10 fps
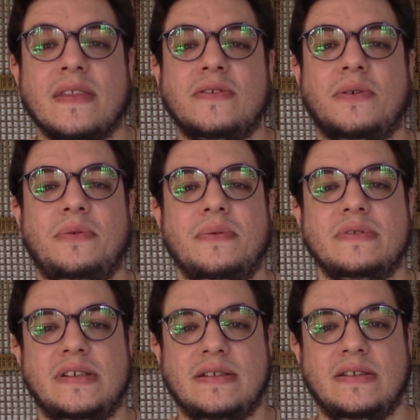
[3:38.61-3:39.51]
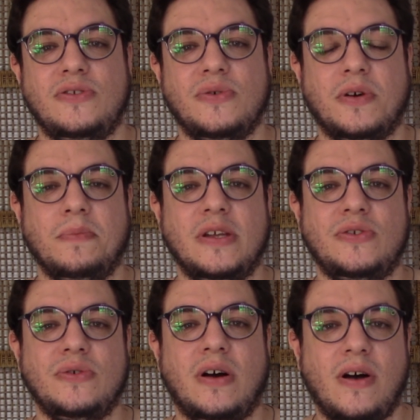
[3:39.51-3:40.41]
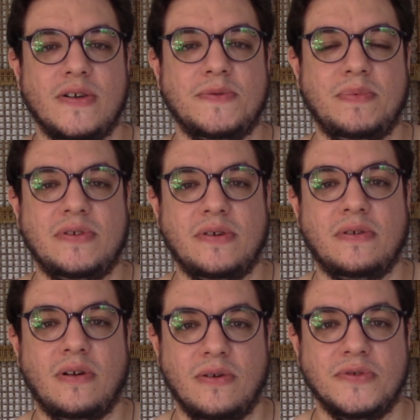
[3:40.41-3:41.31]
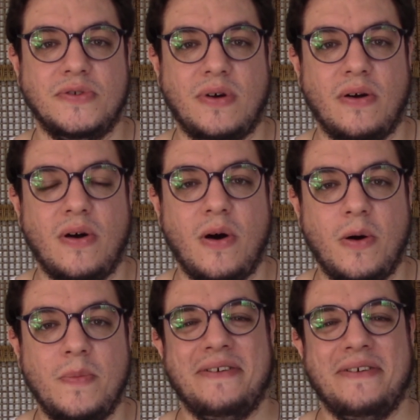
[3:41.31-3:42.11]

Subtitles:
So Jesse took me to a hospital close to our home.